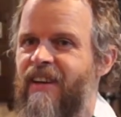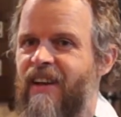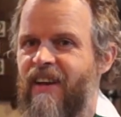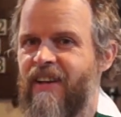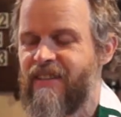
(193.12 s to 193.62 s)

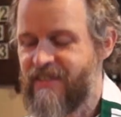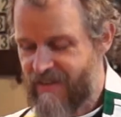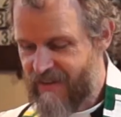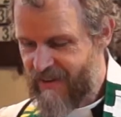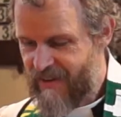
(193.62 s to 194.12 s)
and
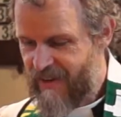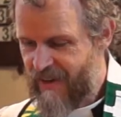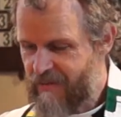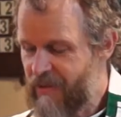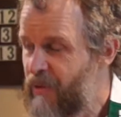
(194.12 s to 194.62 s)

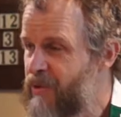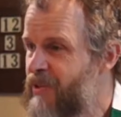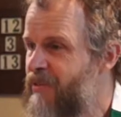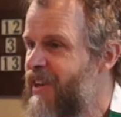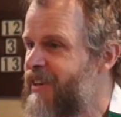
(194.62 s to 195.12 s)
the Lord of the
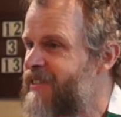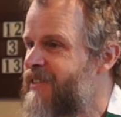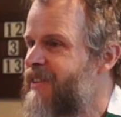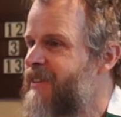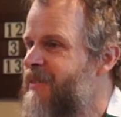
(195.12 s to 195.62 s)
Rings,
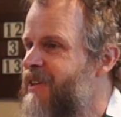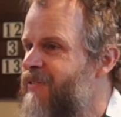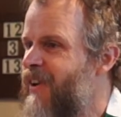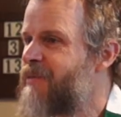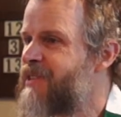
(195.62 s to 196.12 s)
because
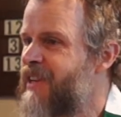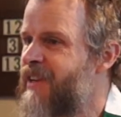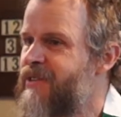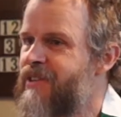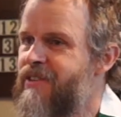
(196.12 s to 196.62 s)
famously it
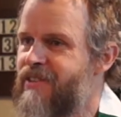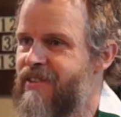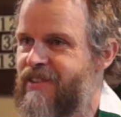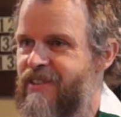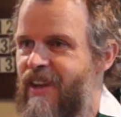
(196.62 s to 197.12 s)
was used as
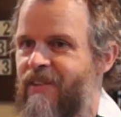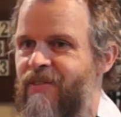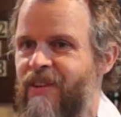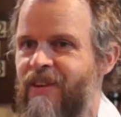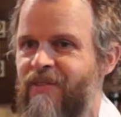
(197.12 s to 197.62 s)
the set
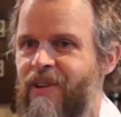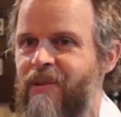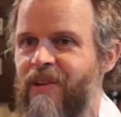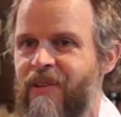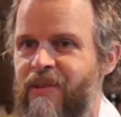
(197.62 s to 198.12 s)
for the filming
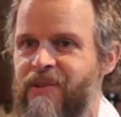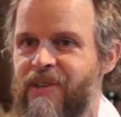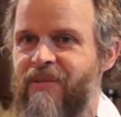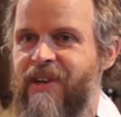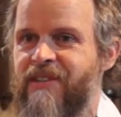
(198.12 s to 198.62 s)
of the Lord of the
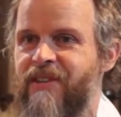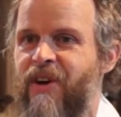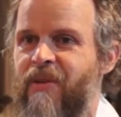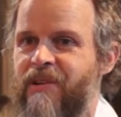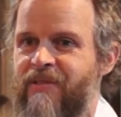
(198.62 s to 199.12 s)
Rings and the
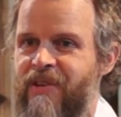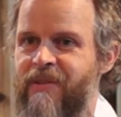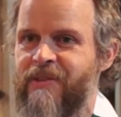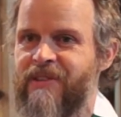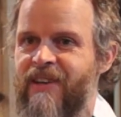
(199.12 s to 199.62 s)
Hobbit films.